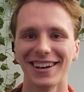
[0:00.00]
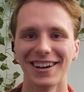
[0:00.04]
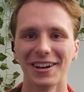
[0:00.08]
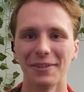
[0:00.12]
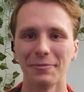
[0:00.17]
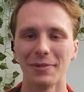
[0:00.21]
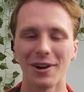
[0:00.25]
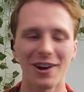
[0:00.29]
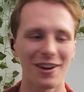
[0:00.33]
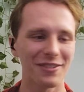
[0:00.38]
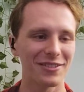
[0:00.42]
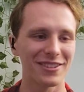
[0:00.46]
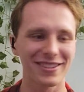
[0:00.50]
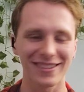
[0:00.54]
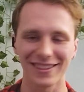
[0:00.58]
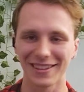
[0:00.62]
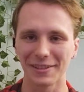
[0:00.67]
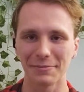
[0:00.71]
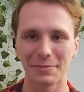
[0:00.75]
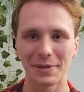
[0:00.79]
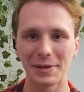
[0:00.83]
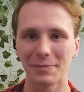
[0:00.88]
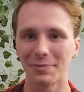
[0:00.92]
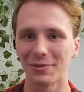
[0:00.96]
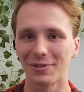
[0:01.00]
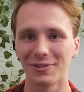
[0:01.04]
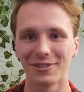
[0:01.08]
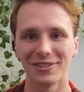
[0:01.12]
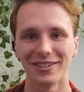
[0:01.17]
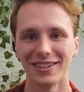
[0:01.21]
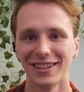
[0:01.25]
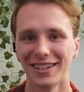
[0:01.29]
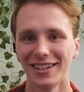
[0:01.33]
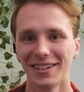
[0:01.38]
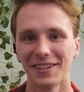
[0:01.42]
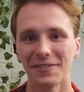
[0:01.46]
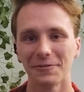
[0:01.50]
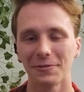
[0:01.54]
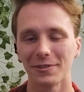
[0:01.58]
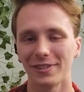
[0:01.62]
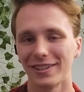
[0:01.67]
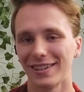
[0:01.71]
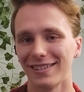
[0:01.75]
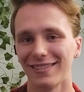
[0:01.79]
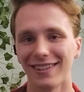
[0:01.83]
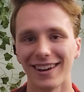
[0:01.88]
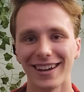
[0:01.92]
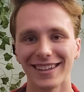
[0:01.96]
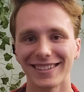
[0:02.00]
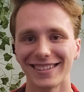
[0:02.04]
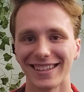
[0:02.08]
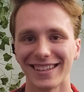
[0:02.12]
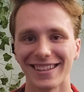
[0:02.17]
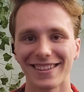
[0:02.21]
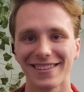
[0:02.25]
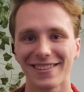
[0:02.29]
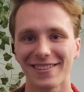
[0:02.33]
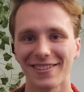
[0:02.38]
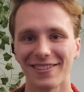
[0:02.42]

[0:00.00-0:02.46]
But obviously people really liked it.